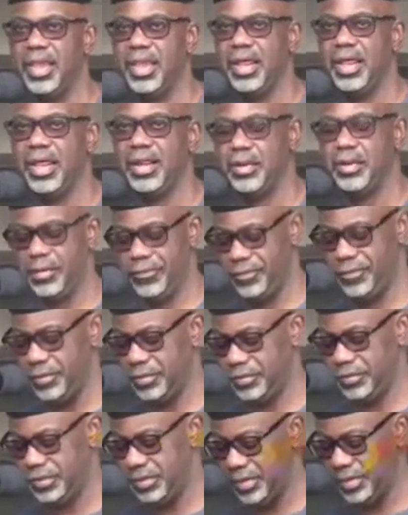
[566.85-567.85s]
I look
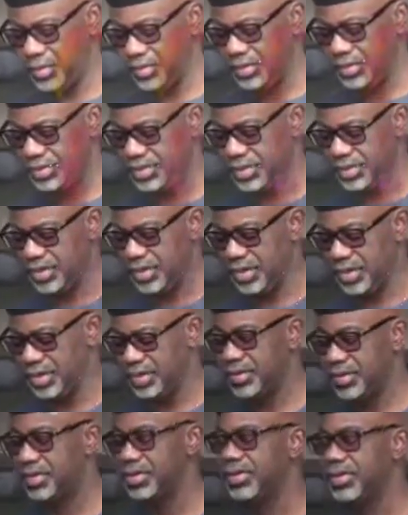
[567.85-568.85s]
forward to commissioning
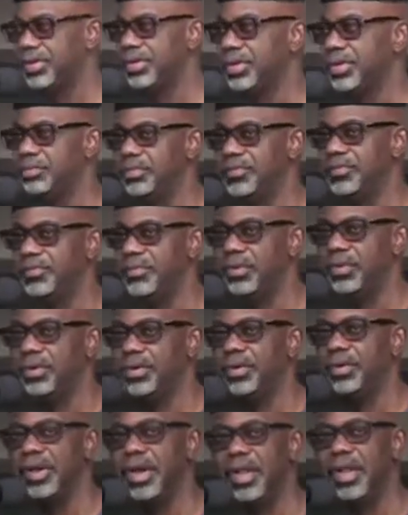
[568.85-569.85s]
it
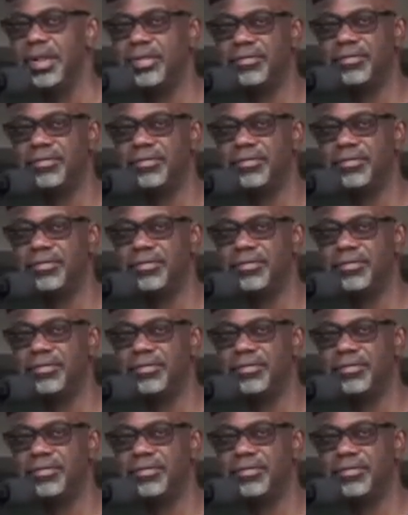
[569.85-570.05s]
before I leave